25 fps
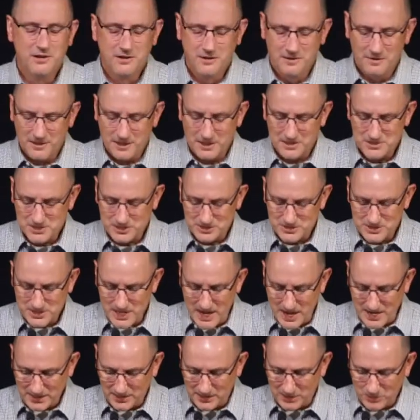That is
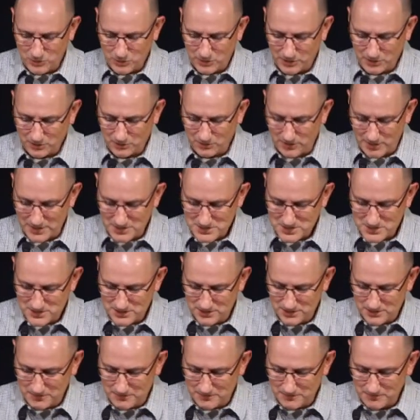exactly what Christ
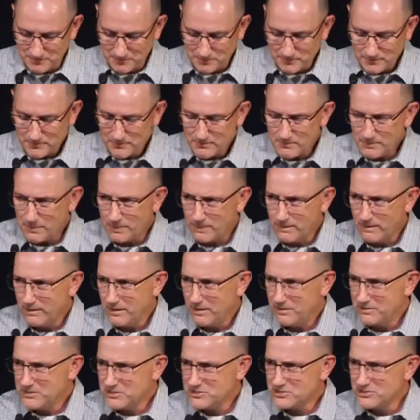did.
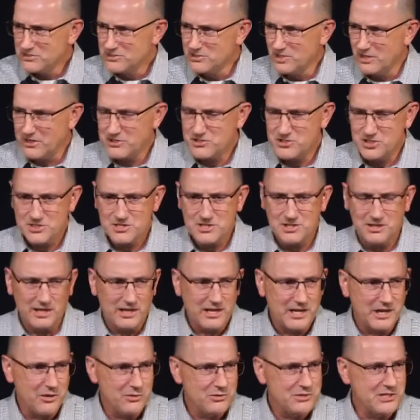And this is not just an
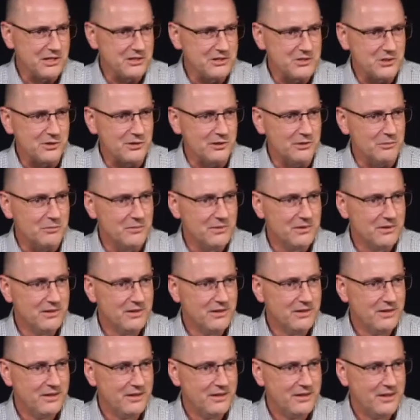accounting term,
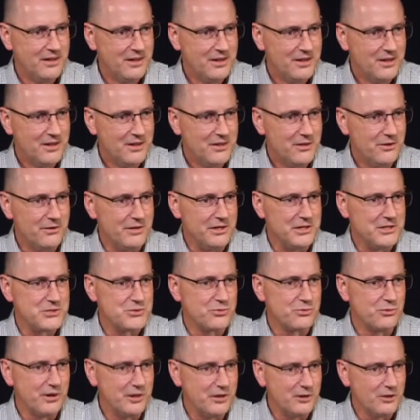there is
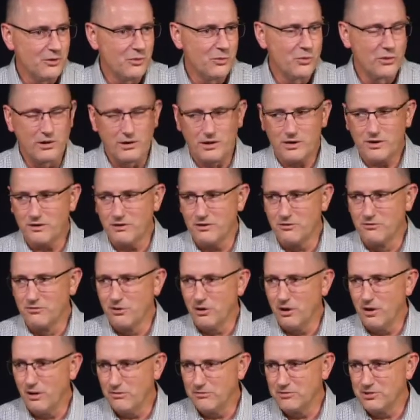real work
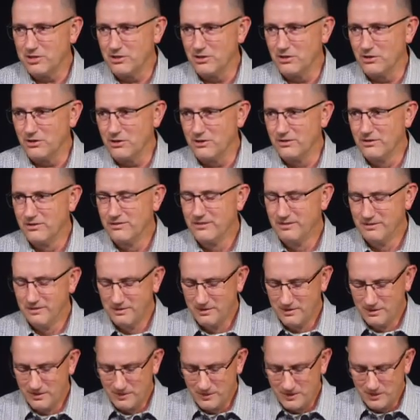involved here,
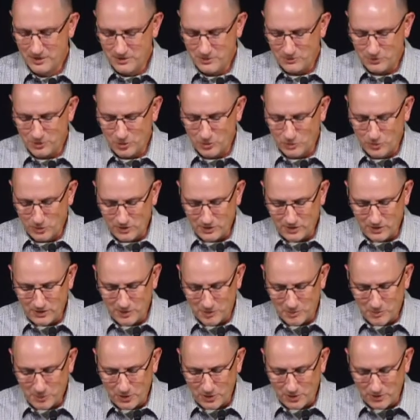real work on the
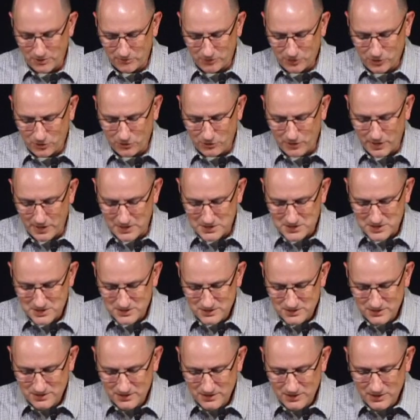part of Christ.
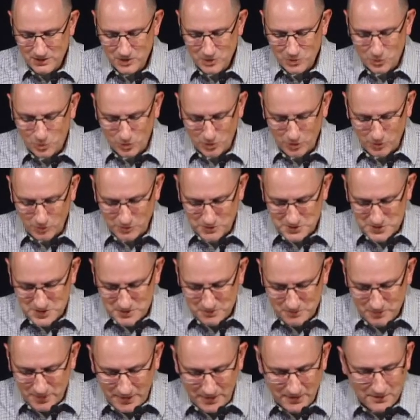Work was
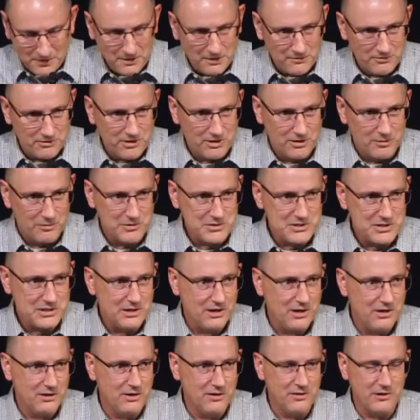demanded of him as he
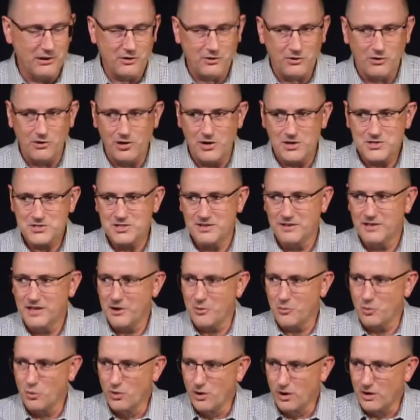hung on the cross, and
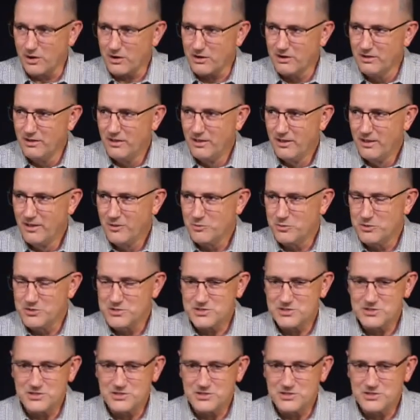that work was to